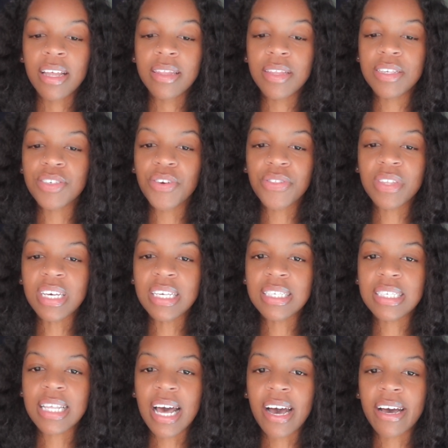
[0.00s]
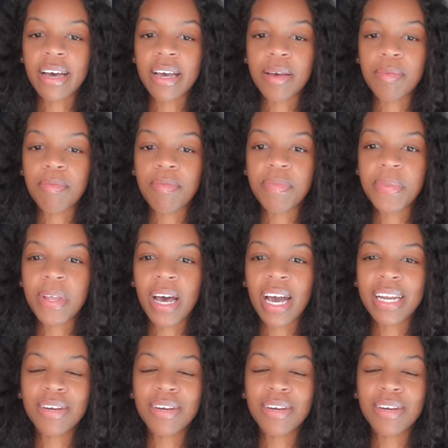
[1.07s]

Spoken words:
these are things that I